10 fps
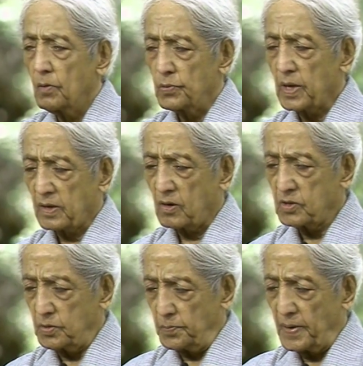we
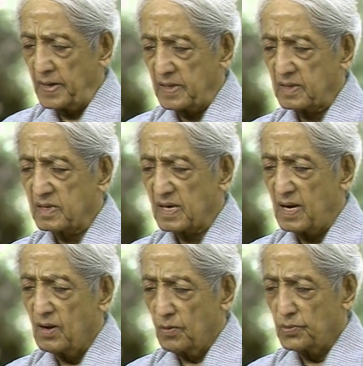occupy
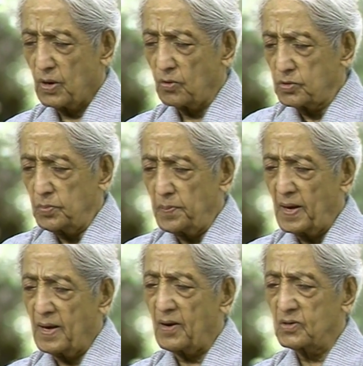
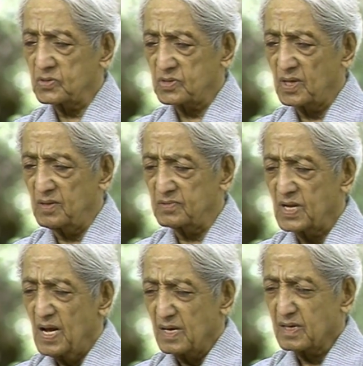ourselves
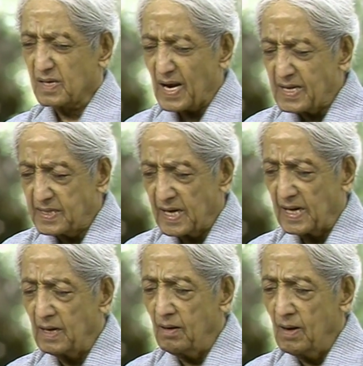great
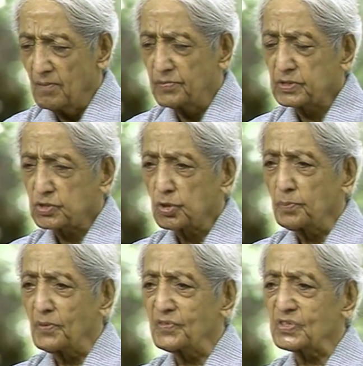deal with
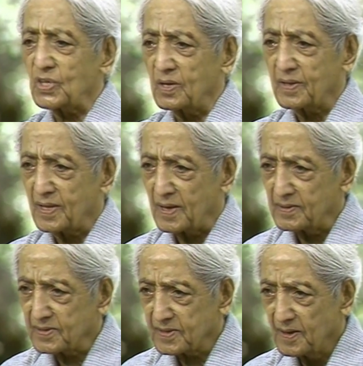superficial
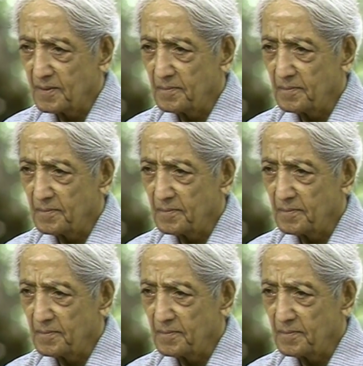things.